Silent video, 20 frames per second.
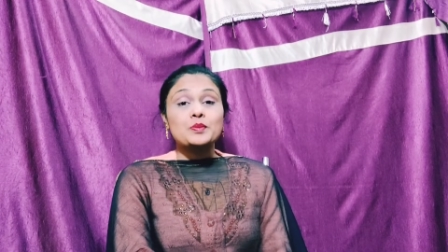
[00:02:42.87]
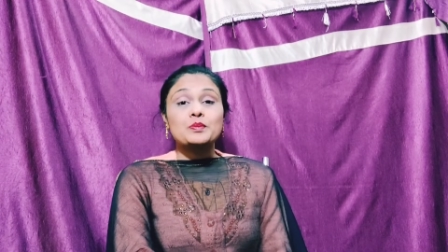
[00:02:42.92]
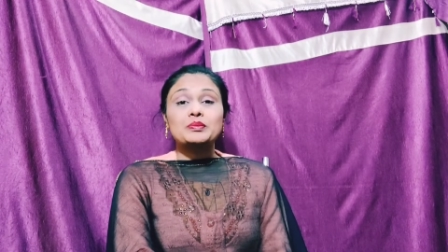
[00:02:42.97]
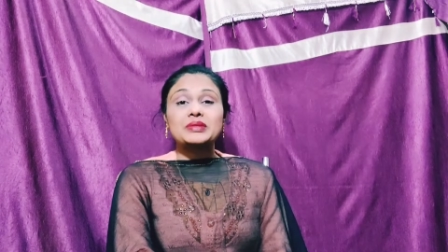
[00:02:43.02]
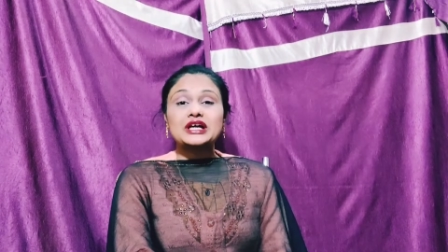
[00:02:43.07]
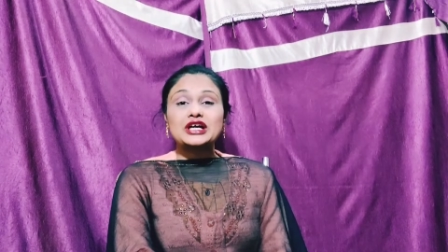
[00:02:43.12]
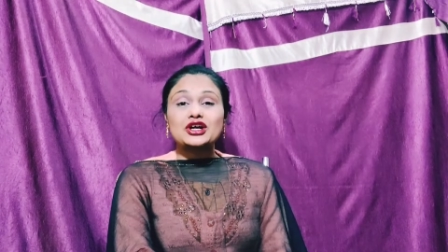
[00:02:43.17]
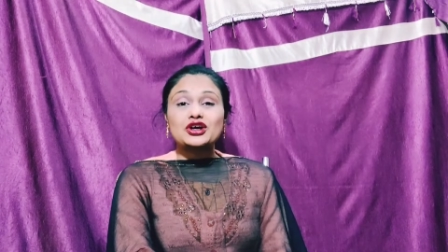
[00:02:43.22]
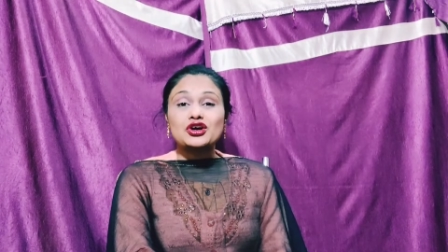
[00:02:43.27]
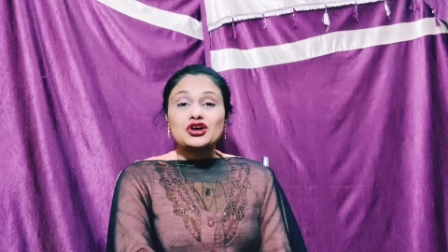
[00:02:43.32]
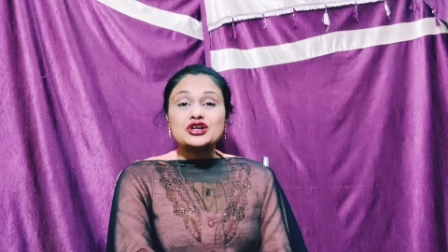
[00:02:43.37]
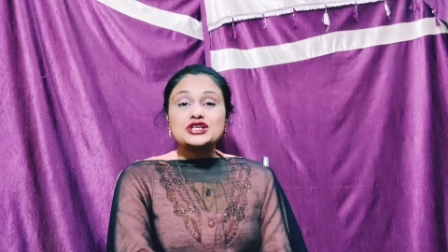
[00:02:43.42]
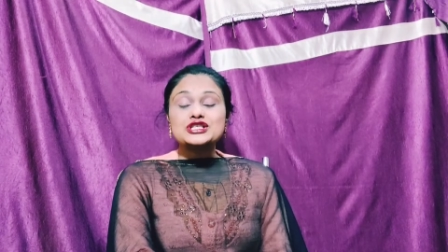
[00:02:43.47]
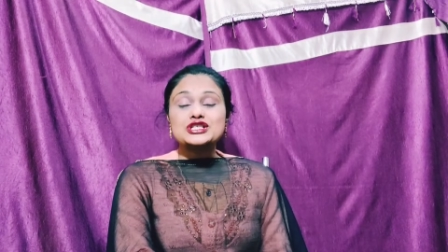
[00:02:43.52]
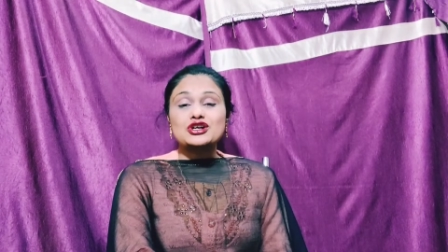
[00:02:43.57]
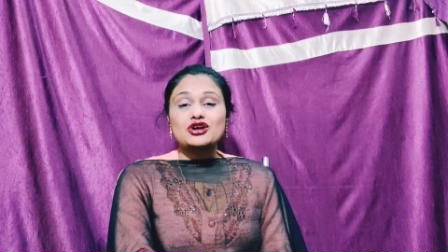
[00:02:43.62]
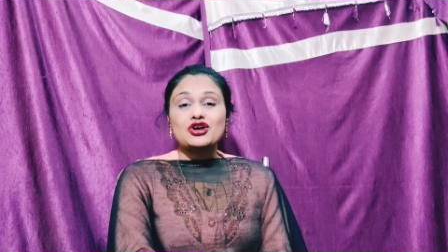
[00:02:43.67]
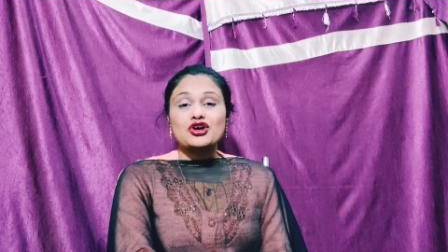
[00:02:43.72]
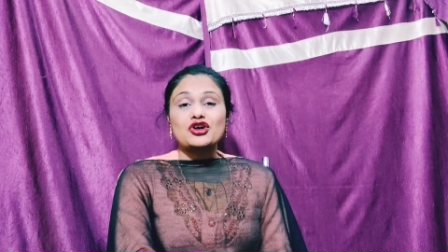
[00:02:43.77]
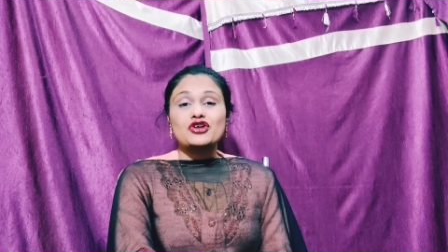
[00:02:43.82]

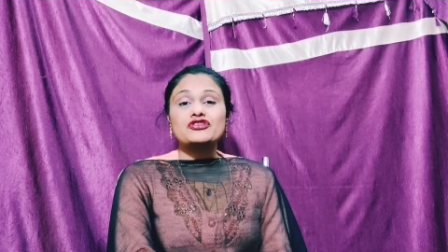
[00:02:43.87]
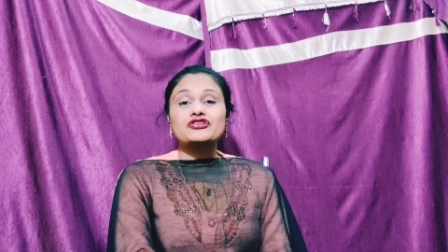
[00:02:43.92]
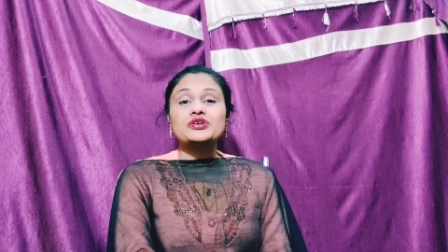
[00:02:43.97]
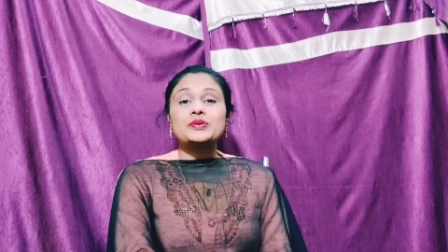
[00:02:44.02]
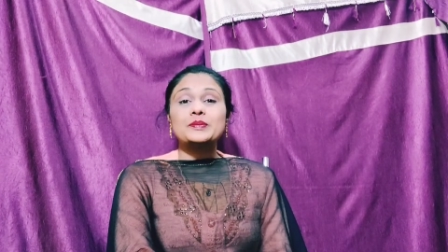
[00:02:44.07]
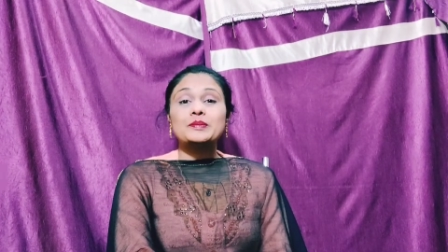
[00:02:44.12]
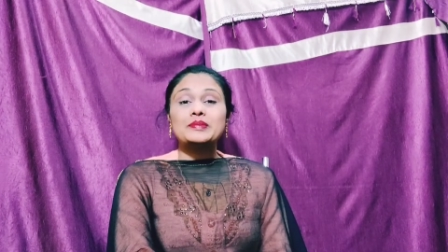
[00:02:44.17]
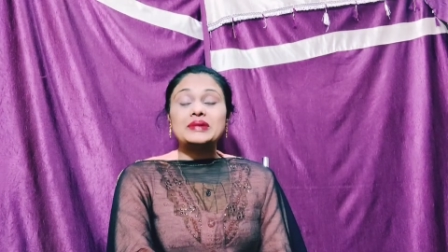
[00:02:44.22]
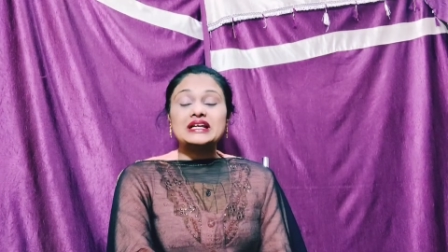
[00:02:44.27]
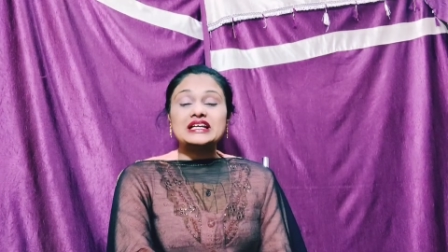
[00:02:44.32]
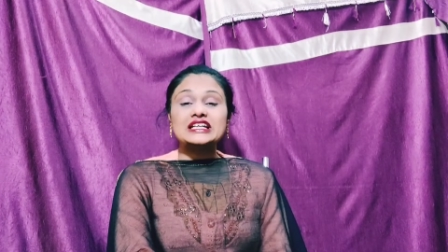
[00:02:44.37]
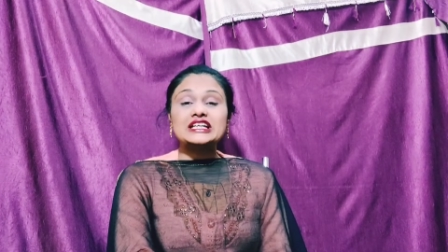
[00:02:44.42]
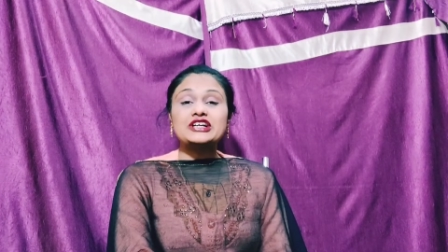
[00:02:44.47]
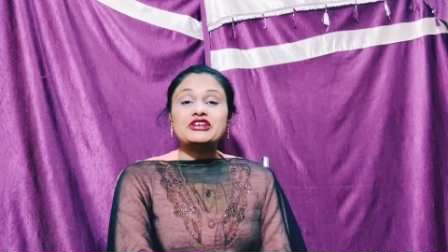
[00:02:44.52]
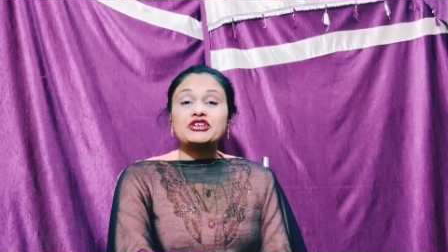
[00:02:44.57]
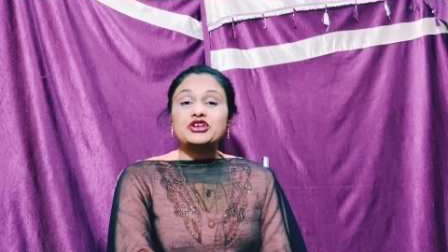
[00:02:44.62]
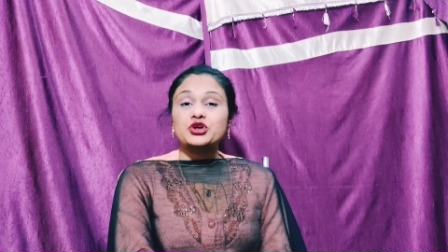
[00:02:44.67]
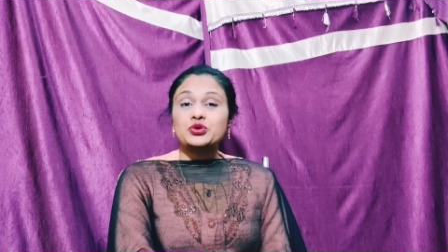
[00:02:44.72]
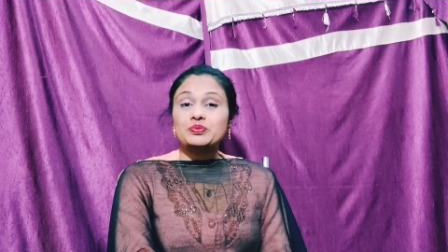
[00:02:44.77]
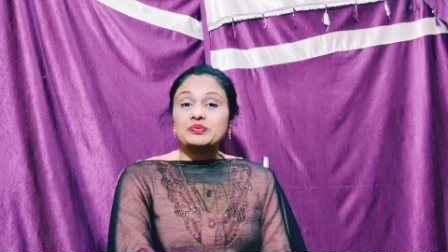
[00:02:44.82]
because of
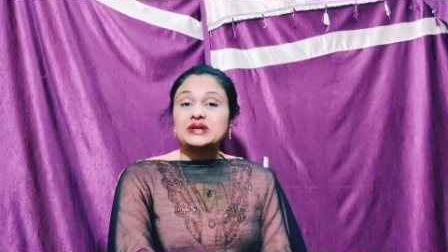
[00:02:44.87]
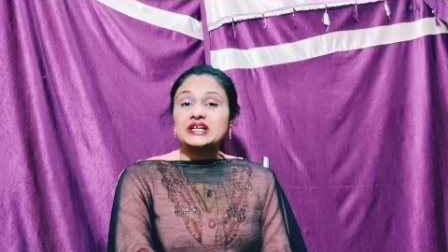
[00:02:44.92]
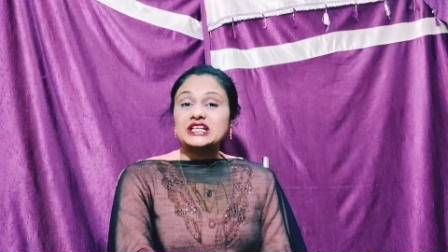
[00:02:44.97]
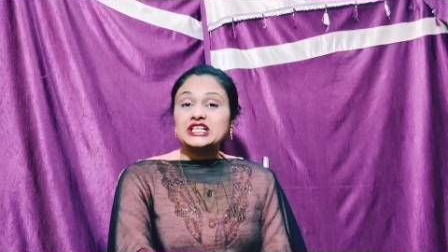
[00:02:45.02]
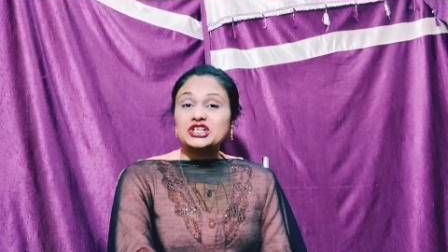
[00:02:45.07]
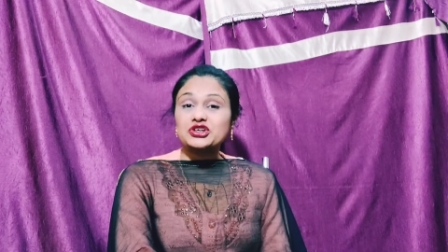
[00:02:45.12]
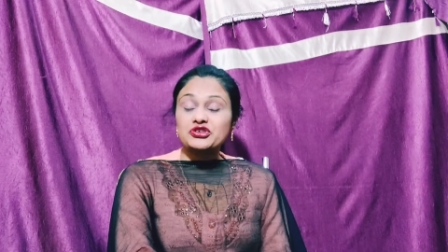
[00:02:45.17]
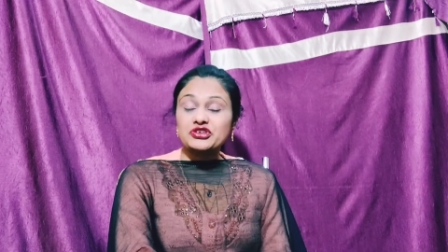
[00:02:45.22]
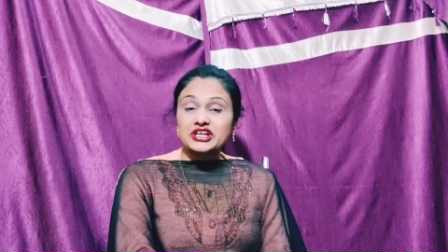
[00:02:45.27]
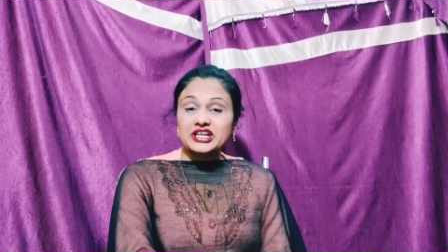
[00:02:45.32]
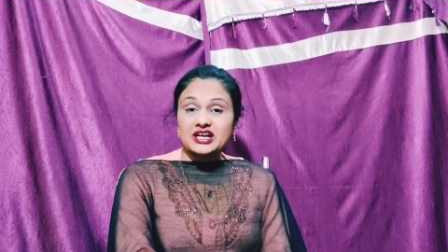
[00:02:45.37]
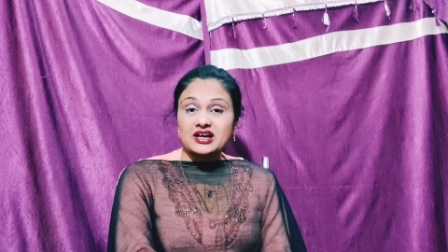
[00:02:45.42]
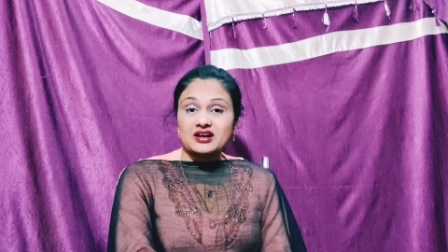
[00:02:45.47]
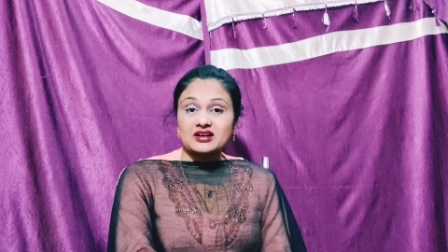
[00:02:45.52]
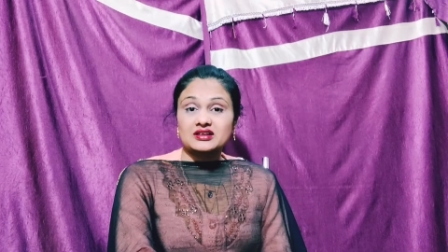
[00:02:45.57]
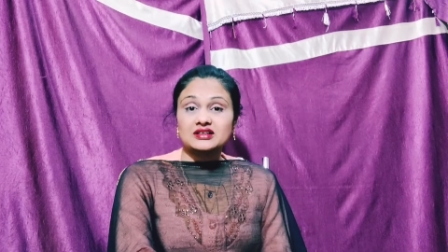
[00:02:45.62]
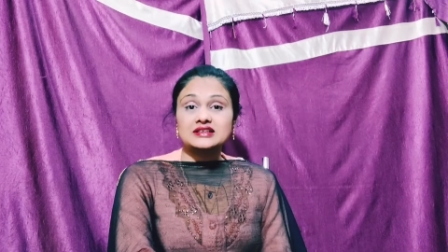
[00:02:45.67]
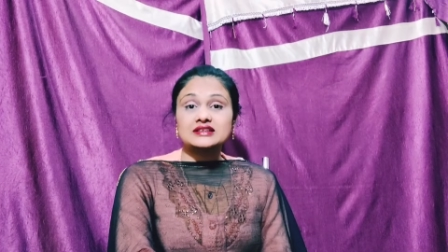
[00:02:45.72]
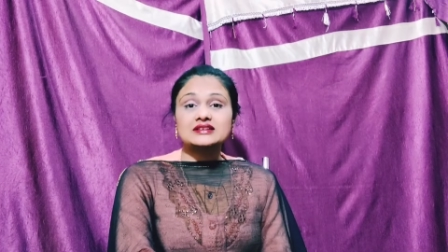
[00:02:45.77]
bilirubinuria,